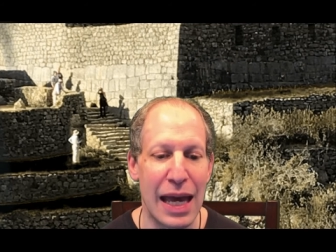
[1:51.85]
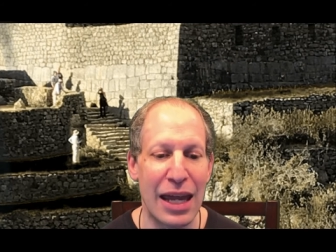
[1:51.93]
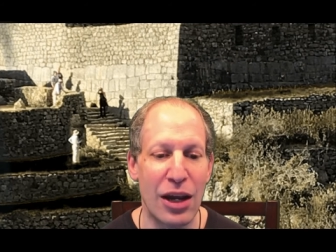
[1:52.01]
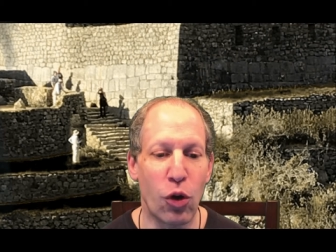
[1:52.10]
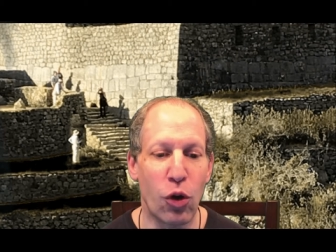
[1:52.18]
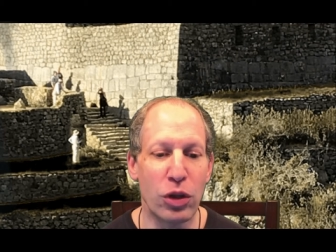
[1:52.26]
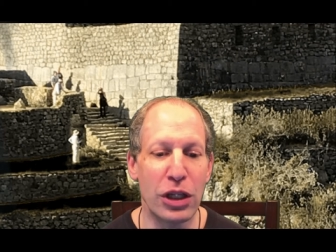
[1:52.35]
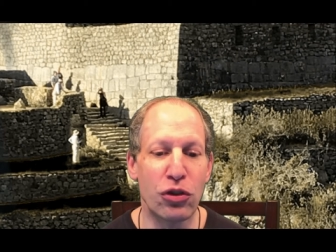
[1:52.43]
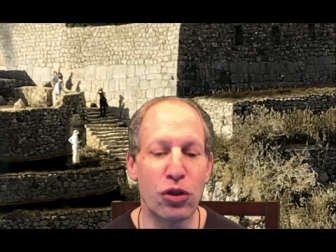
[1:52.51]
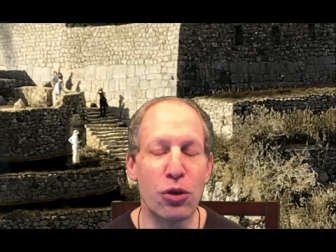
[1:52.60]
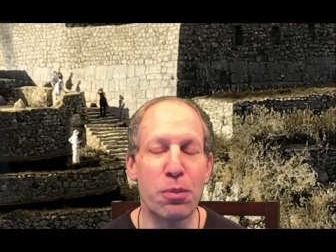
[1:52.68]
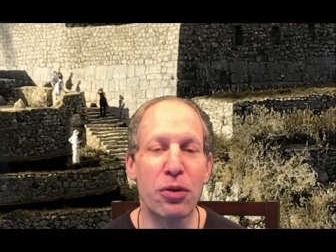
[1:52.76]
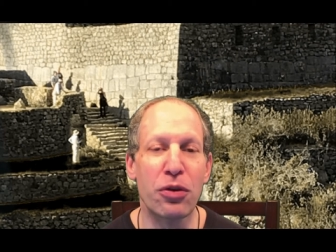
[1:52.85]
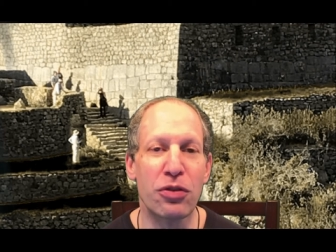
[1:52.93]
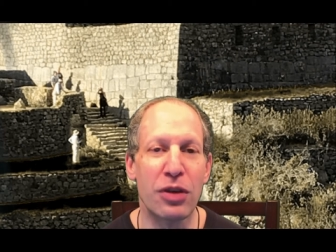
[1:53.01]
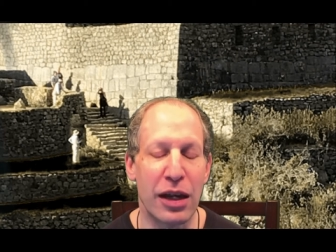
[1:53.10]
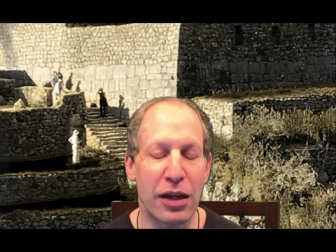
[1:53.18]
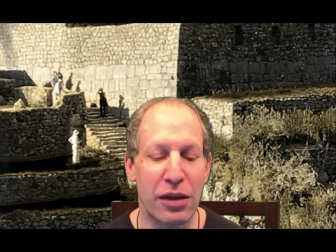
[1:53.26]
And only
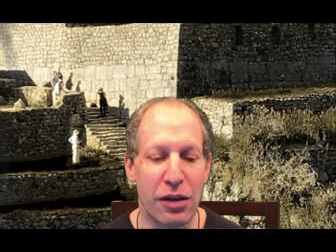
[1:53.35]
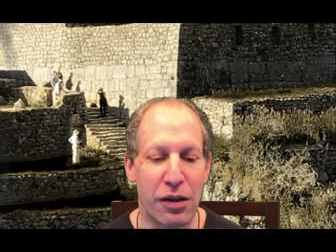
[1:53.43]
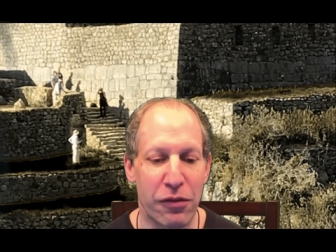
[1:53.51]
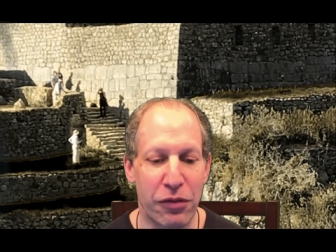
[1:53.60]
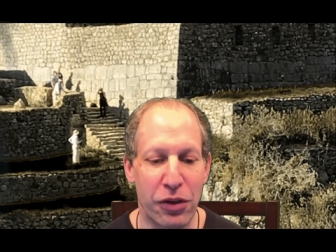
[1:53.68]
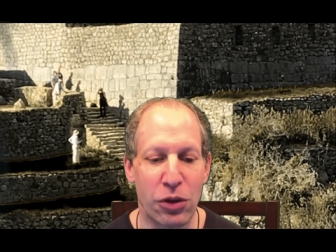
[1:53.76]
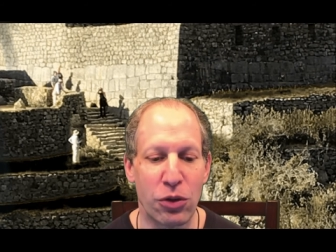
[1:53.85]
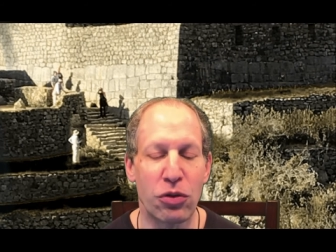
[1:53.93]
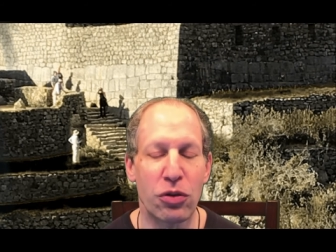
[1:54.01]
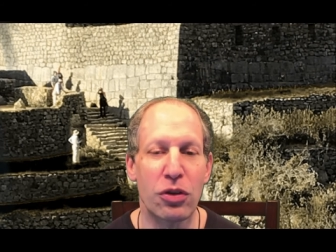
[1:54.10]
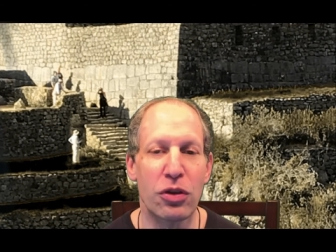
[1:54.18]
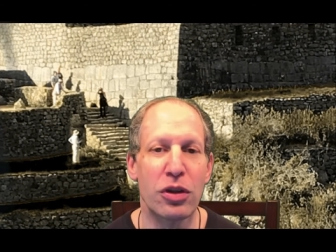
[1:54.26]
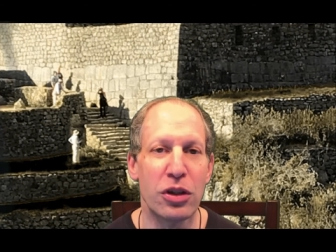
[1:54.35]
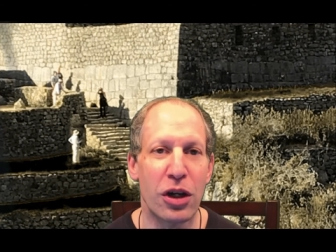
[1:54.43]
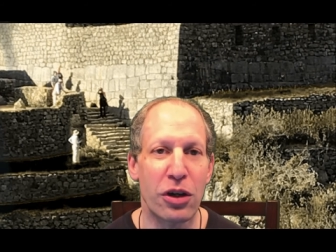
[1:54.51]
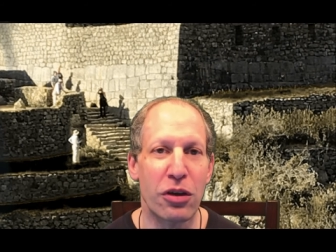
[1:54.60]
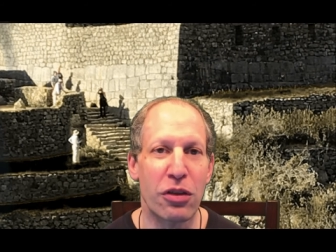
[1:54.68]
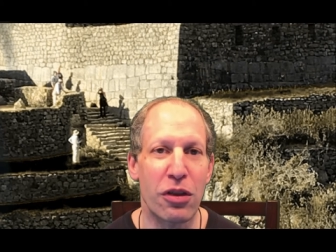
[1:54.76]
2% of those
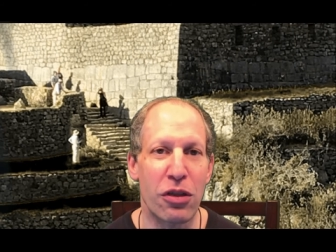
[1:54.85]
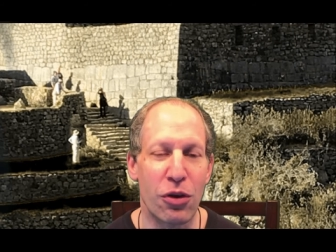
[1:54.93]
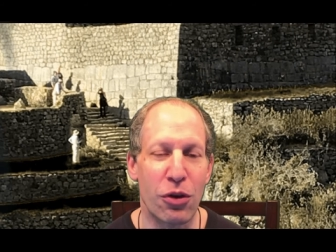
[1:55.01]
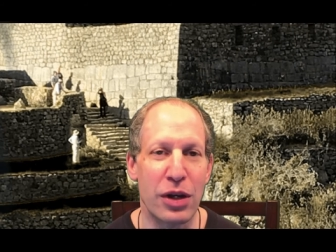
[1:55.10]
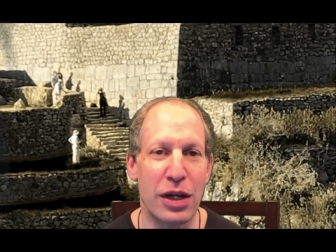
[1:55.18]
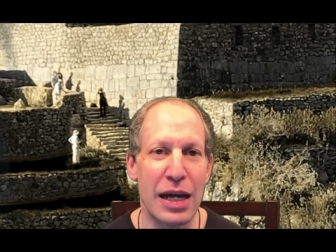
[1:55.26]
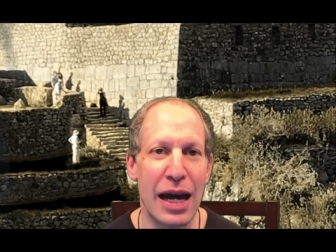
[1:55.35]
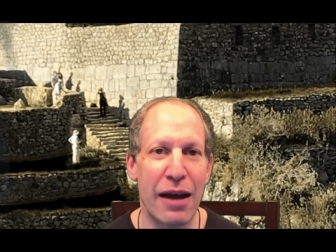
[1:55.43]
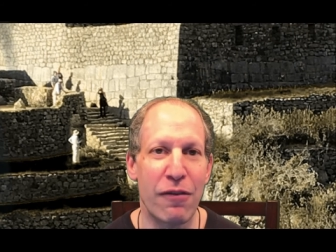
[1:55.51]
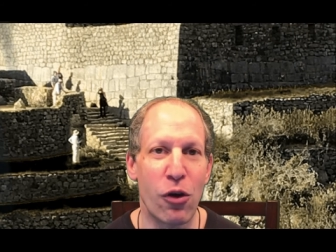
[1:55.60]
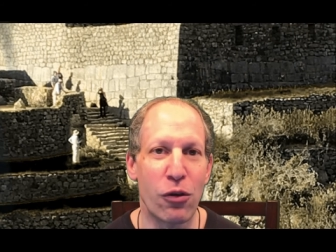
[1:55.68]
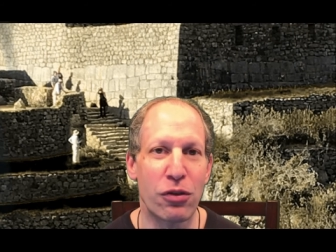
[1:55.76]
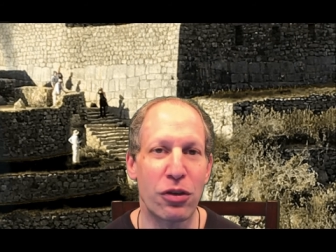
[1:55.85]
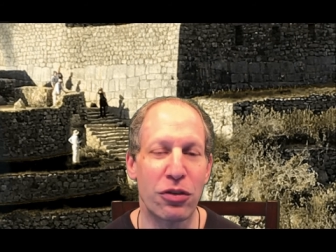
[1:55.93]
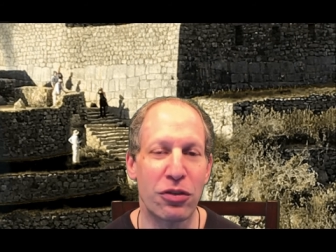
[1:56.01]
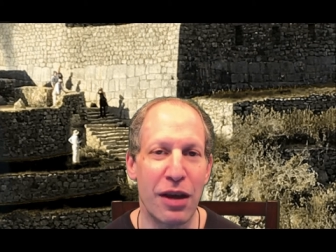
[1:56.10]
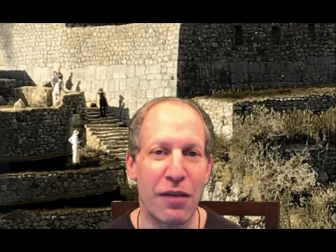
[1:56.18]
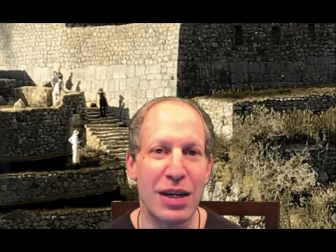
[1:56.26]
younger than 30 have over
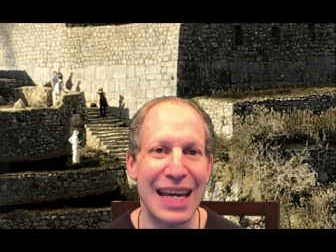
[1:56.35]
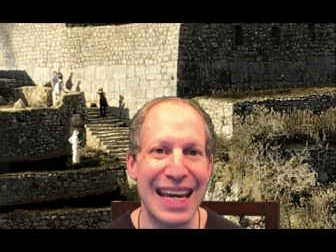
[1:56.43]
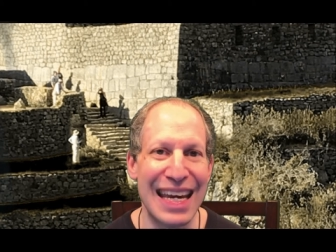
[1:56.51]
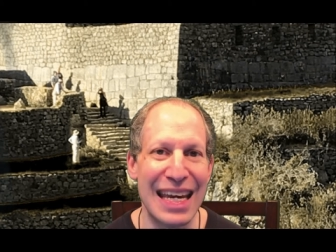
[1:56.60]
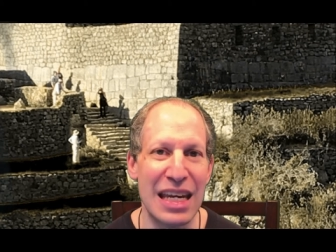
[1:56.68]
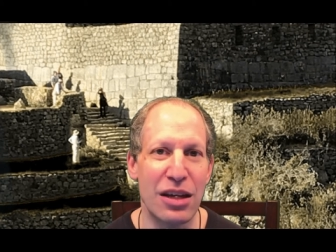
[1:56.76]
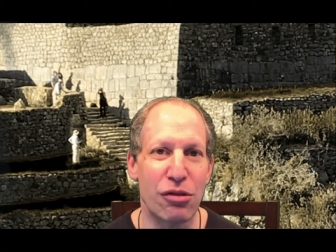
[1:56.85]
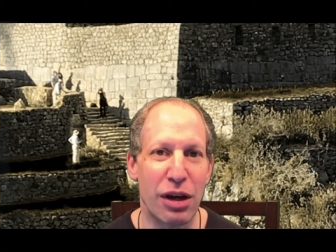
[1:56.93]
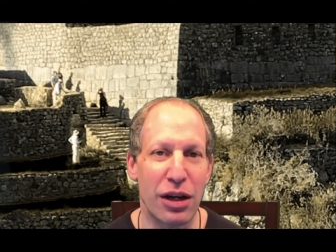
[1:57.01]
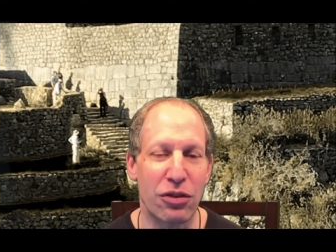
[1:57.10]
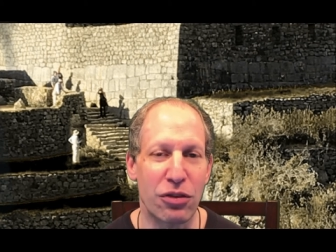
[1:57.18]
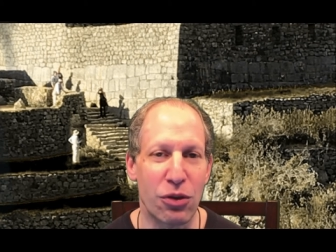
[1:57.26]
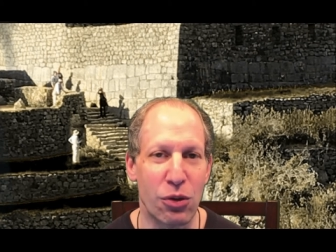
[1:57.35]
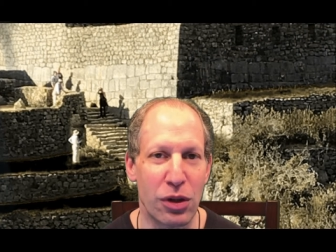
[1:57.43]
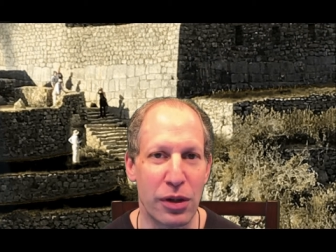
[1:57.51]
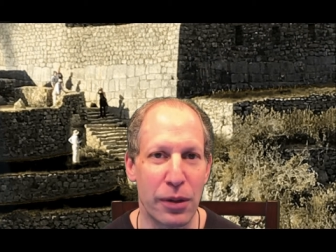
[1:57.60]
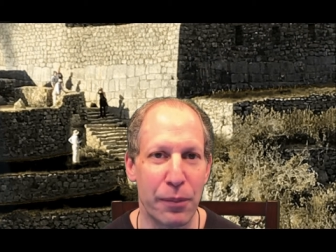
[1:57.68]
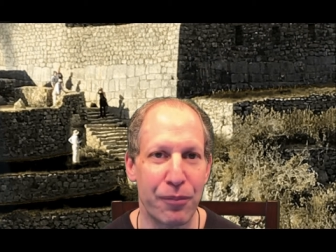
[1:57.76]
780 credit
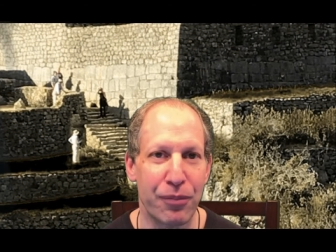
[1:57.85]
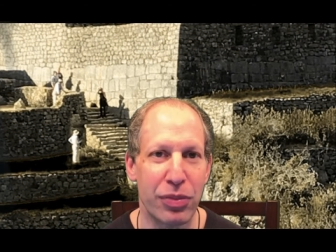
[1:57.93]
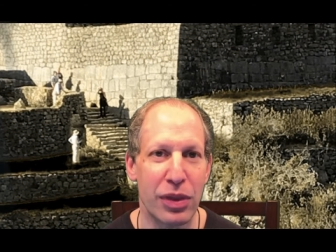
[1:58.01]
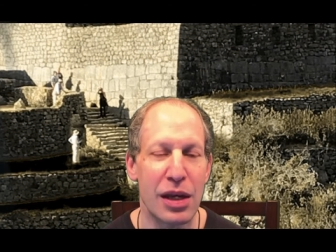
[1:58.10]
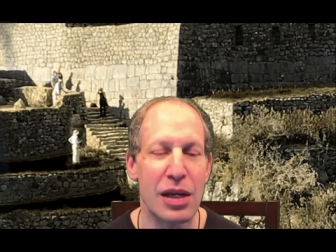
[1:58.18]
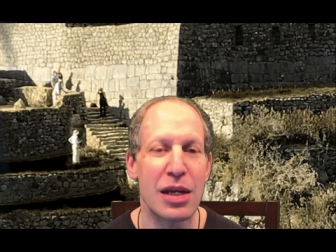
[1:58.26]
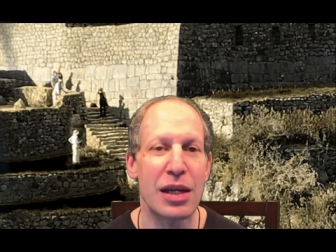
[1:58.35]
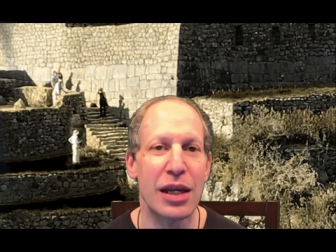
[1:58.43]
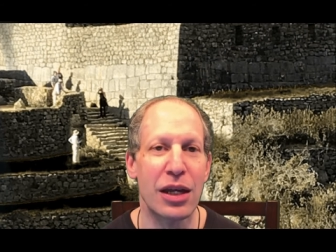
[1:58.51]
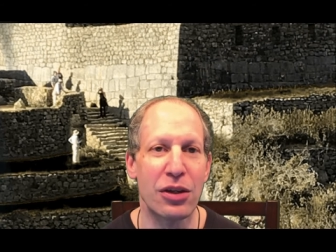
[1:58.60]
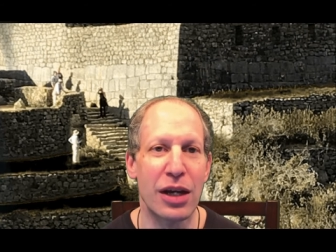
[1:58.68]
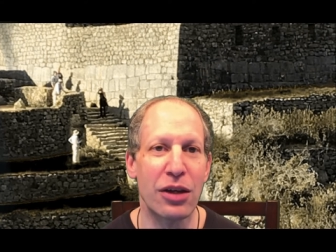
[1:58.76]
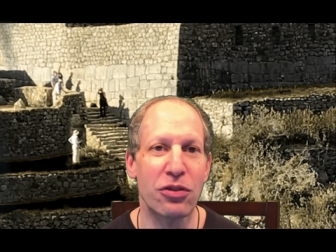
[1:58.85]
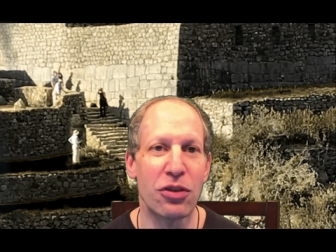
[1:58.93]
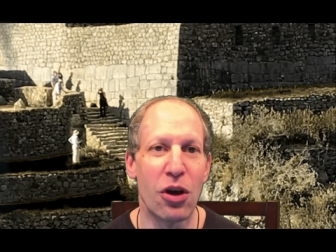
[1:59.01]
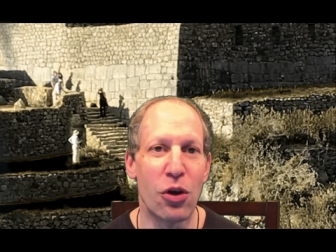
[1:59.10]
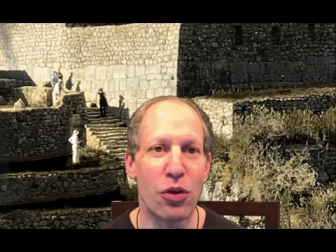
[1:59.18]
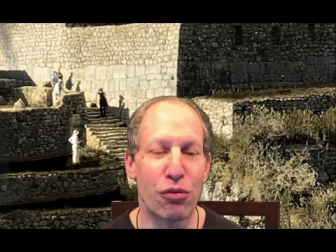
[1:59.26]
score. Now you guys
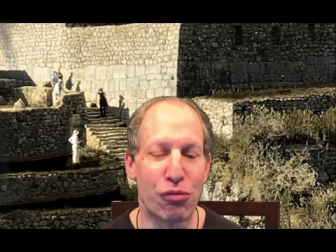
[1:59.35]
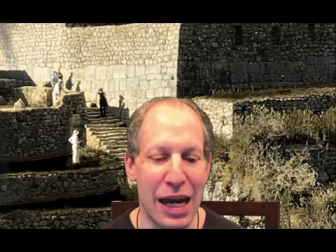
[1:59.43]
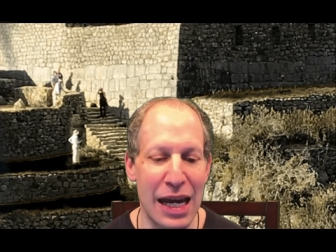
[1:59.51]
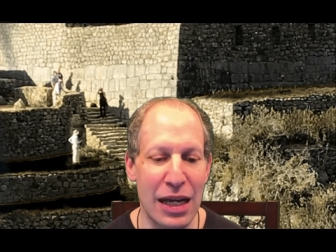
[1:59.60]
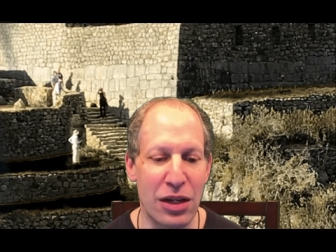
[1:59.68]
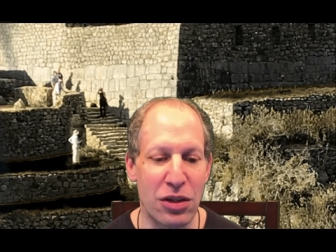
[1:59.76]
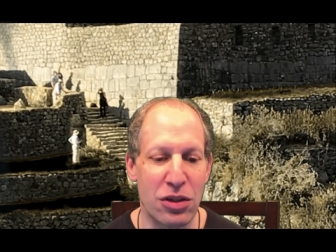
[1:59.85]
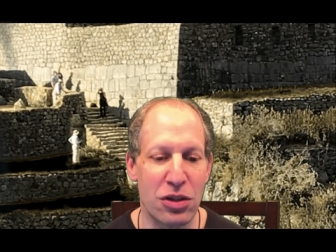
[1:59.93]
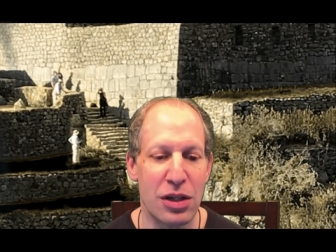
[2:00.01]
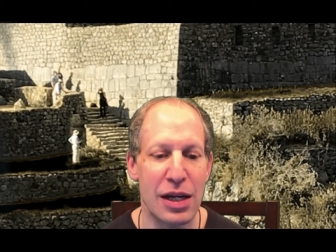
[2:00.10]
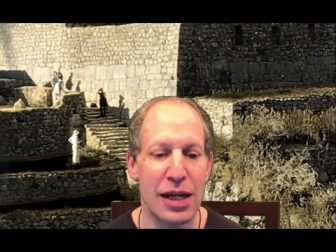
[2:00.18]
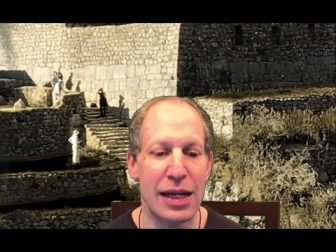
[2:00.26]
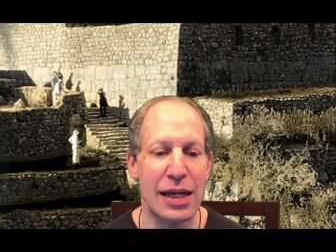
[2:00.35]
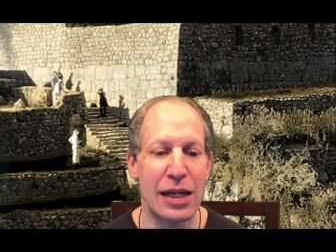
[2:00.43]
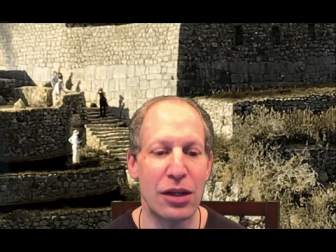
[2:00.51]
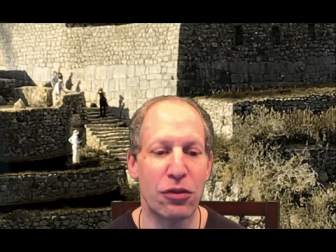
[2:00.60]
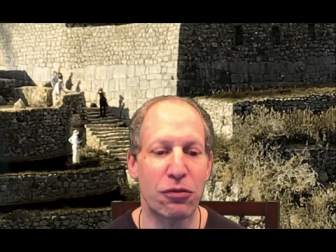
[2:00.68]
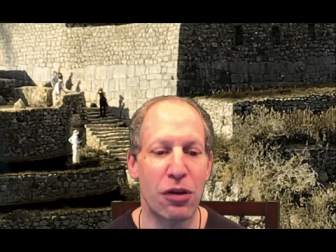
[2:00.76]
know the range
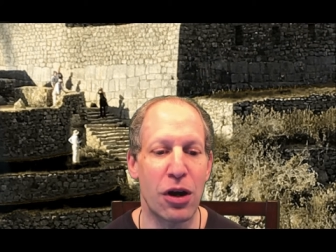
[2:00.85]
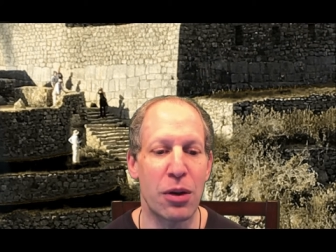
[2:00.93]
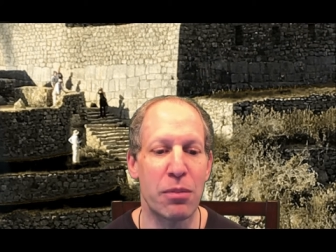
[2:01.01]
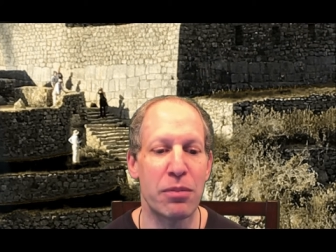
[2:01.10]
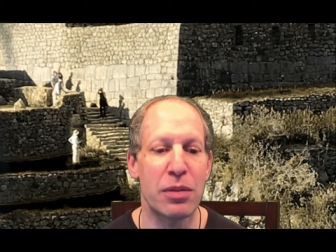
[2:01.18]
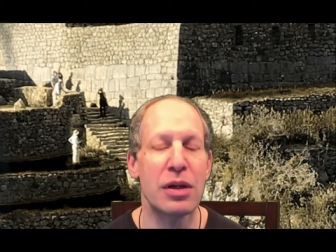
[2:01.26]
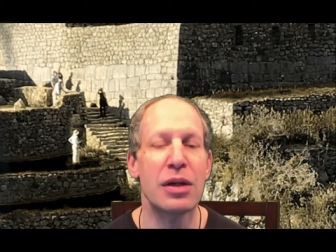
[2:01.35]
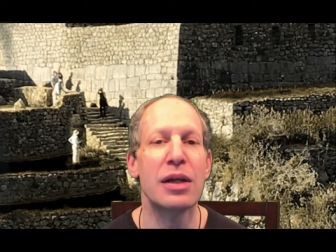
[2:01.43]
is from